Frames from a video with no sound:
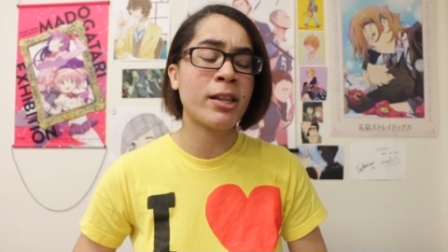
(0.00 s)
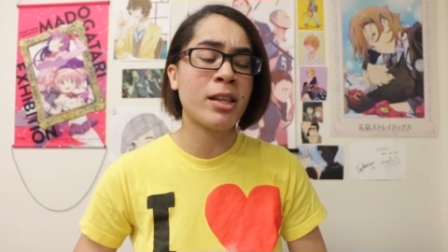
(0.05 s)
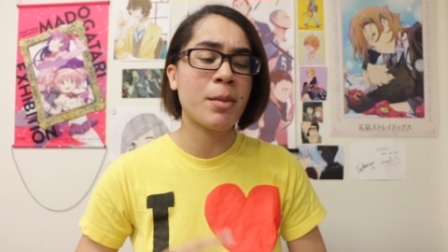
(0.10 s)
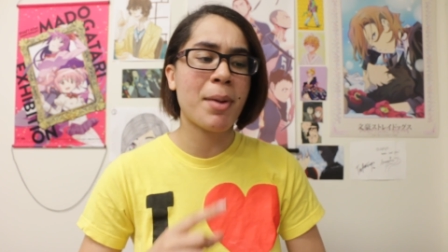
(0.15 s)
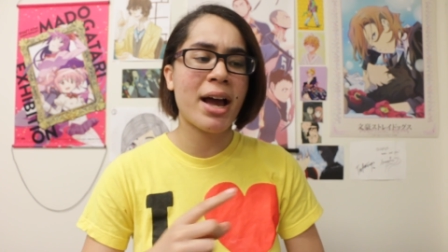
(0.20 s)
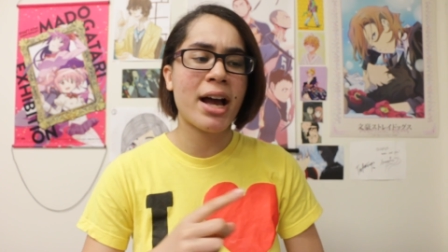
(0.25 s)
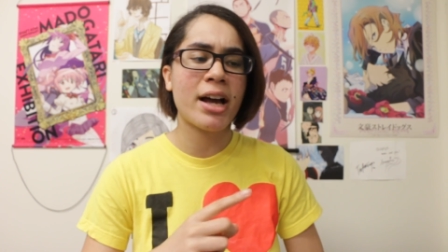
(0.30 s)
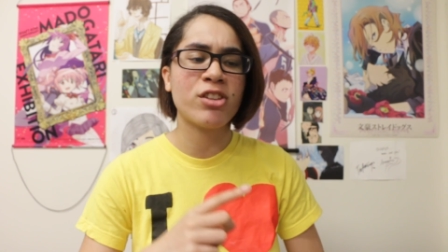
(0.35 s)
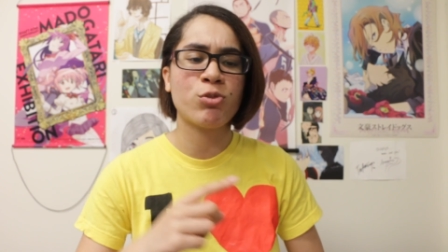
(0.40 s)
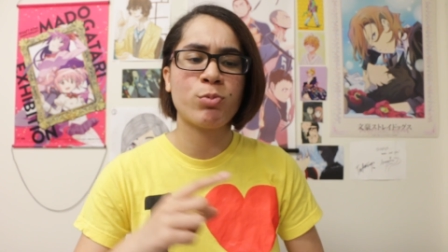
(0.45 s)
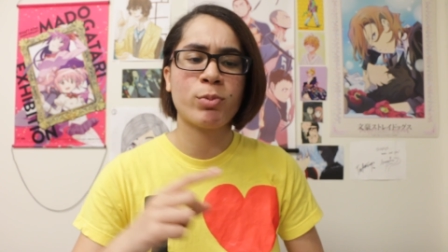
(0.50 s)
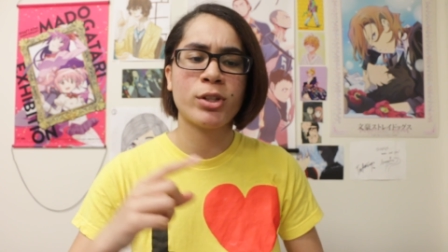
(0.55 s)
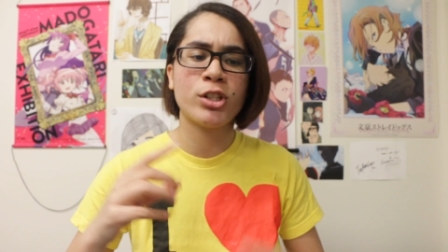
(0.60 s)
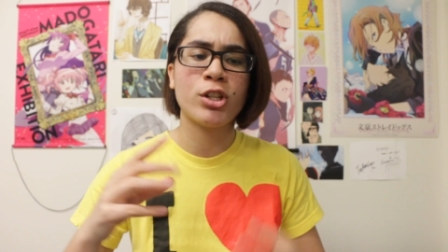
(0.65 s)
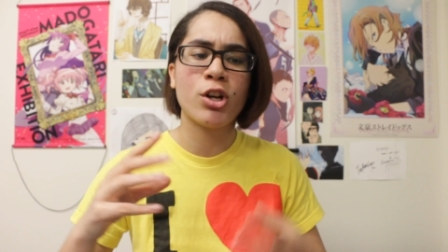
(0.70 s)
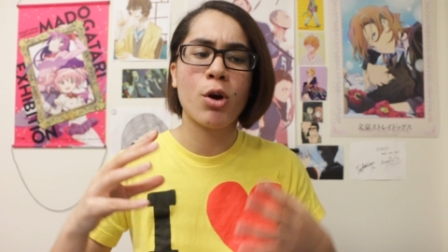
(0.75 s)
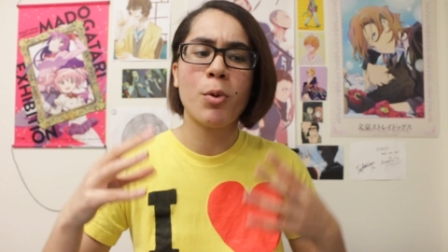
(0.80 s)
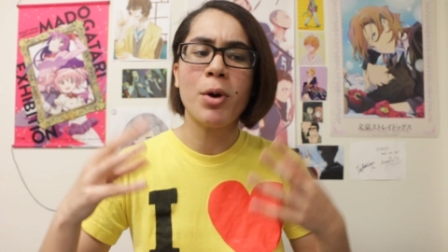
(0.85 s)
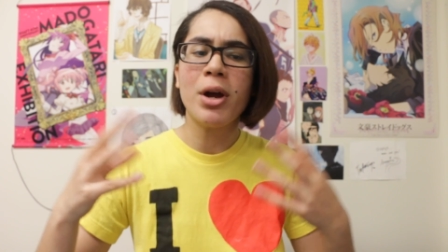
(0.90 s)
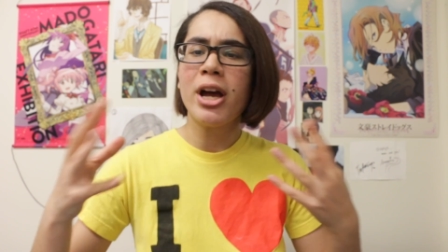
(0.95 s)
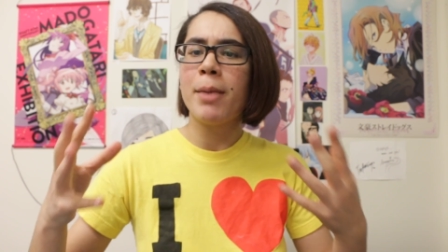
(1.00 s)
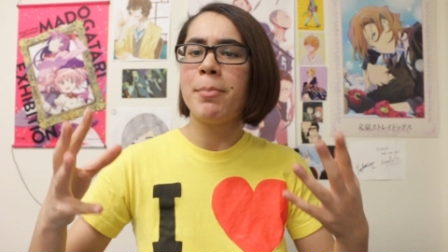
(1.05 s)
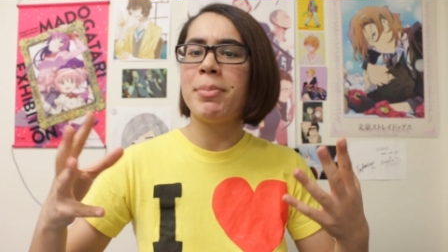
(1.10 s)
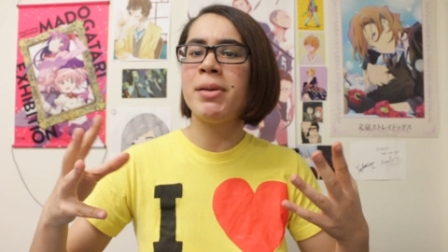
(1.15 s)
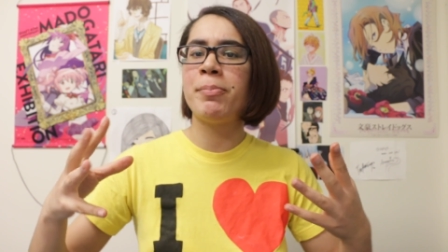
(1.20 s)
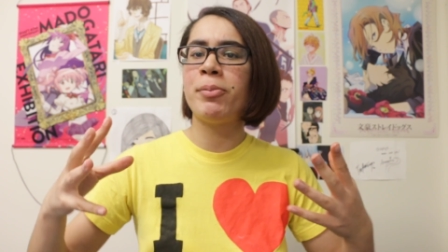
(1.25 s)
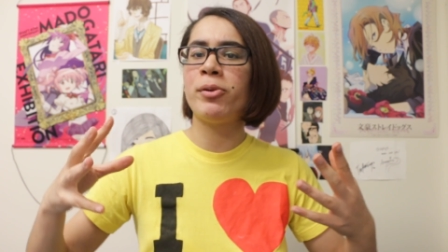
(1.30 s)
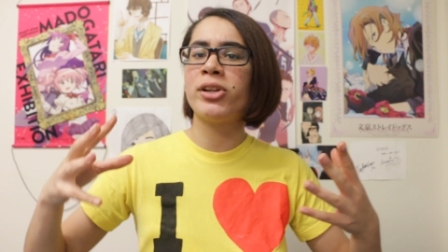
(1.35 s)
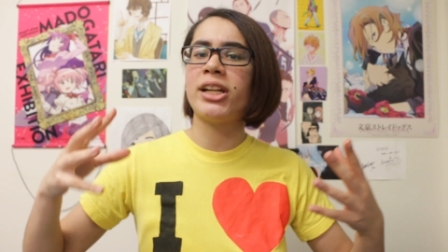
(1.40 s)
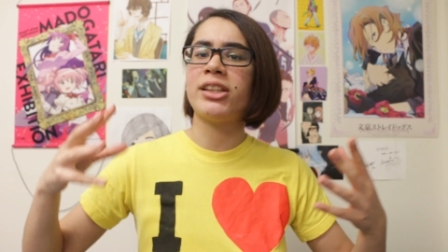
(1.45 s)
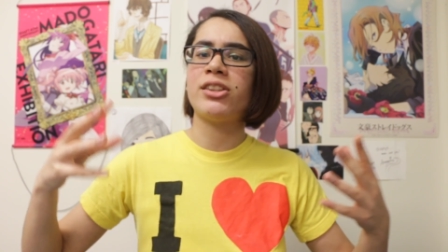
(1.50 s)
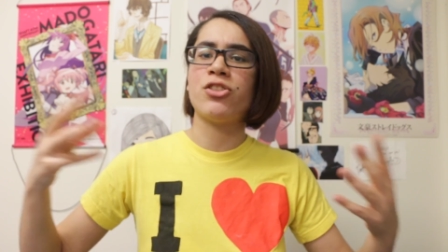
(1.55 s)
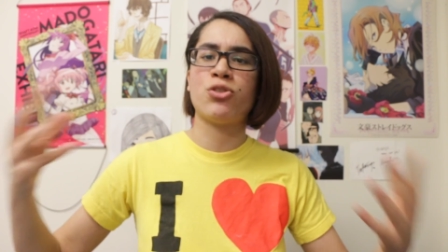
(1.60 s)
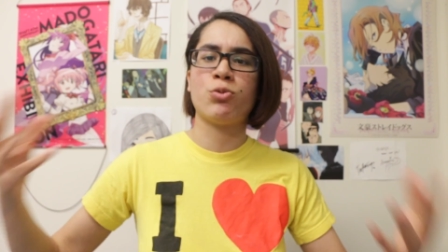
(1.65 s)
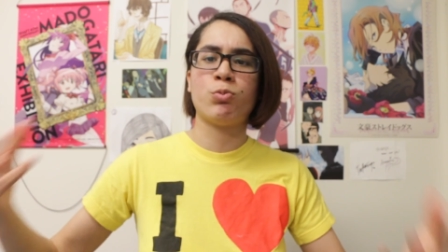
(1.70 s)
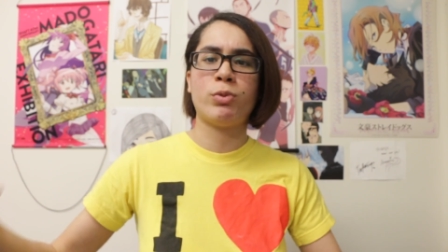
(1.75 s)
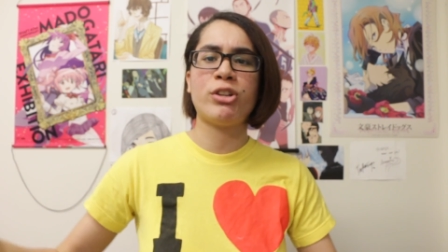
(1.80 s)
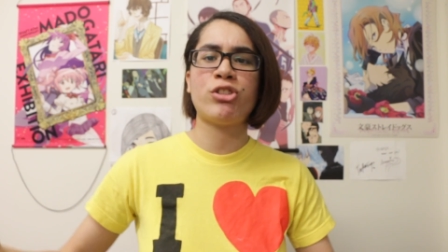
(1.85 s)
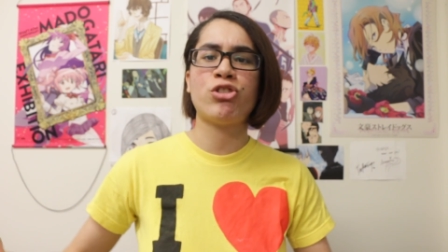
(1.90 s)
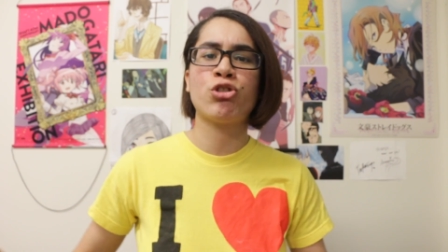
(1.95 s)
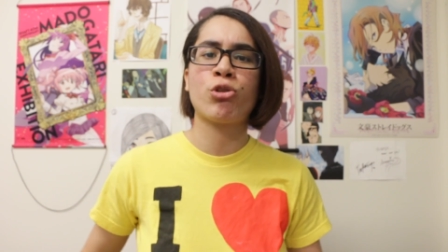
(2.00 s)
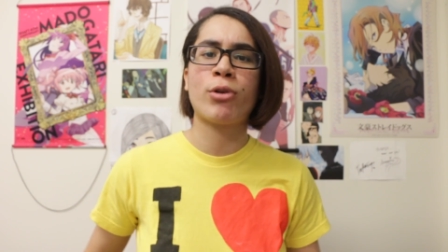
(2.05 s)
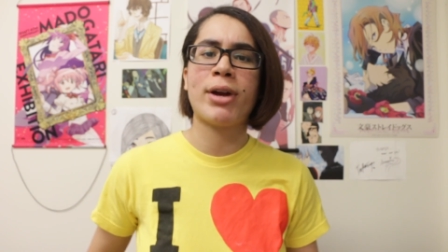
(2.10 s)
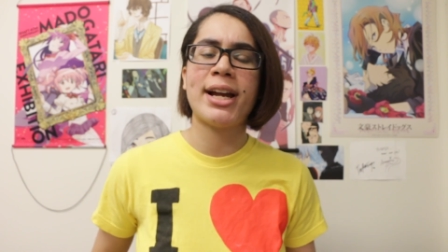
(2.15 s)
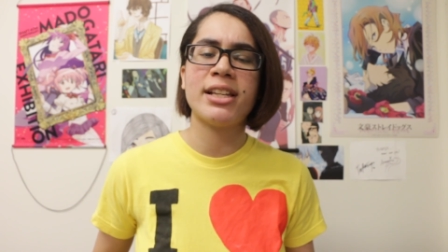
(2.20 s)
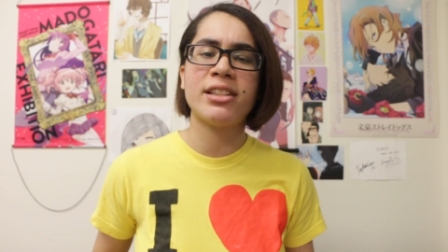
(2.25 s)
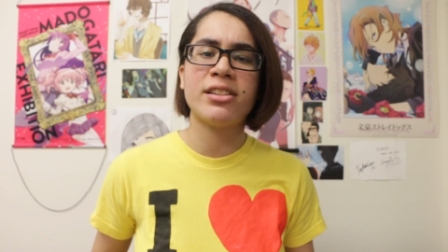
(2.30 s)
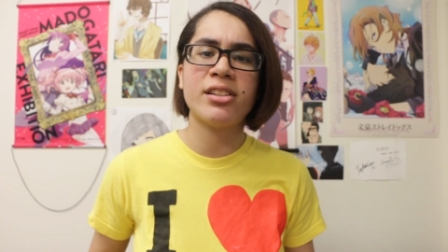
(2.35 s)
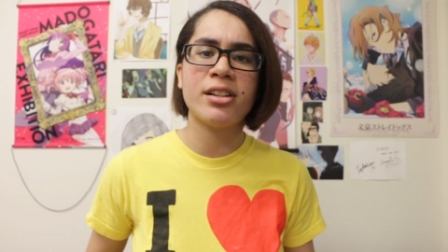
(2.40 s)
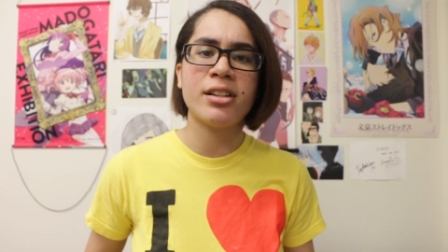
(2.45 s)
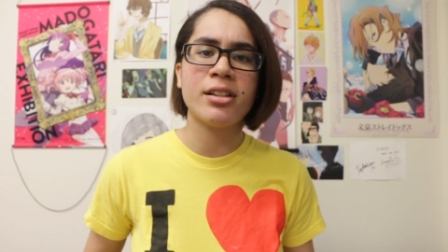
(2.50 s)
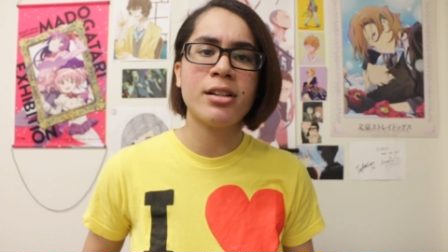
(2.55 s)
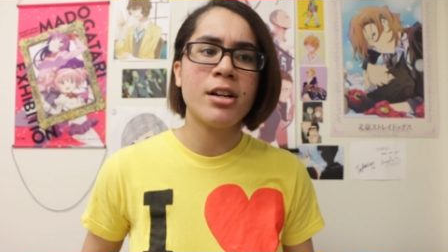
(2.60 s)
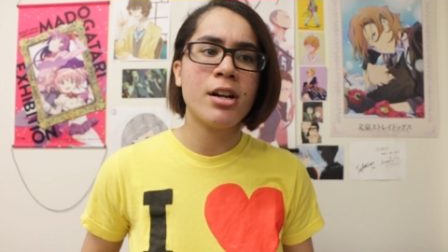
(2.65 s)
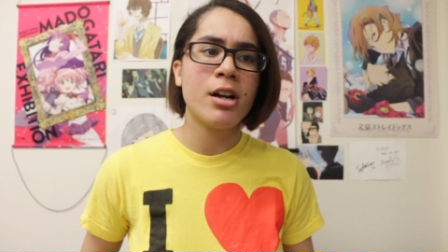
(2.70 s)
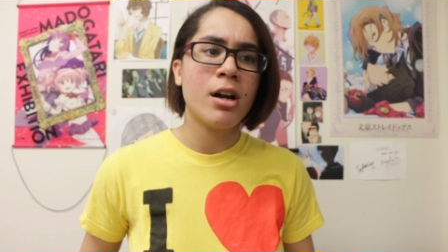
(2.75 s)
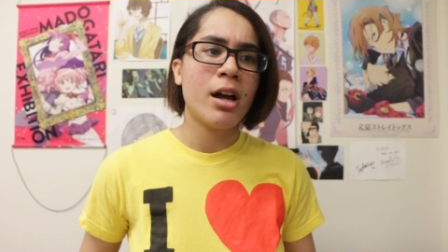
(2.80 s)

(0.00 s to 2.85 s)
in the past where, you know, people get this wish granted